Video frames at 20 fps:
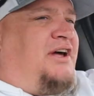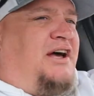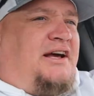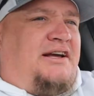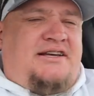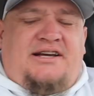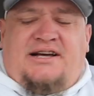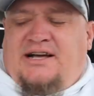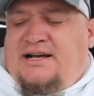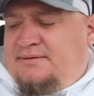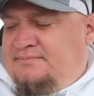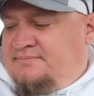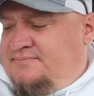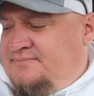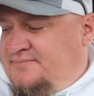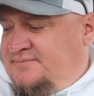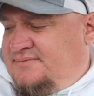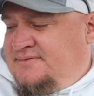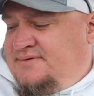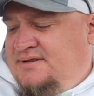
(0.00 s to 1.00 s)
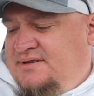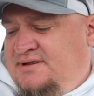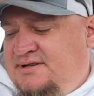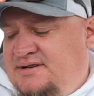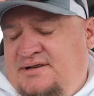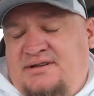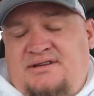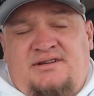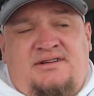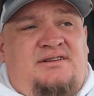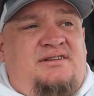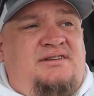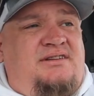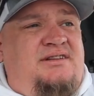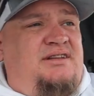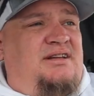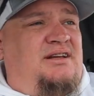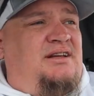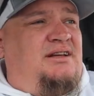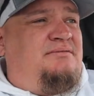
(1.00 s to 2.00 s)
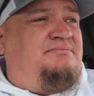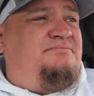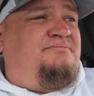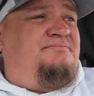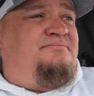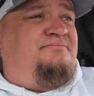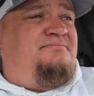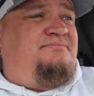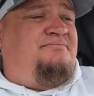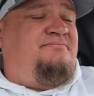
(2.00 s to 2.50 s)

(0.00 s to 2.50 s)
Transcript: dot com. Um,